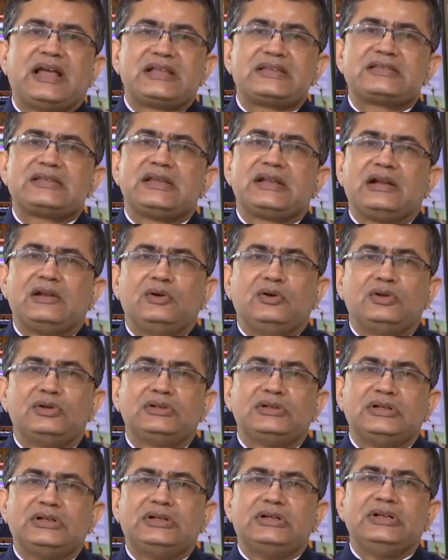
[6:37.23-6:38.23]
Last year
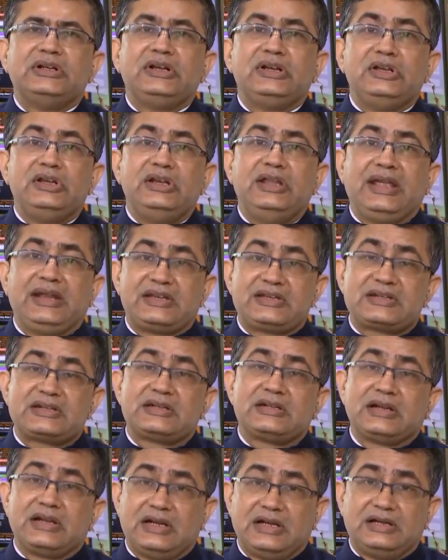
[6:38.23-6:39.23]
alone, in
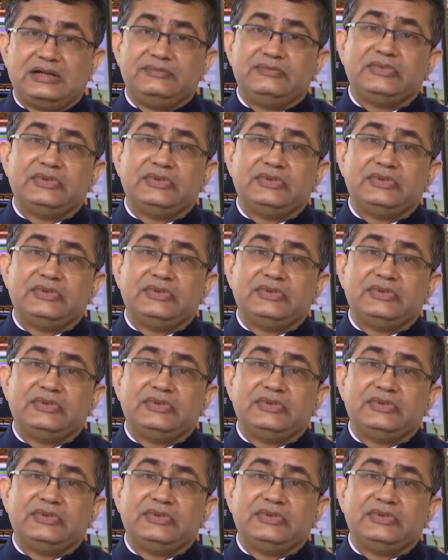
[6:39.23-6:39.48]
debt,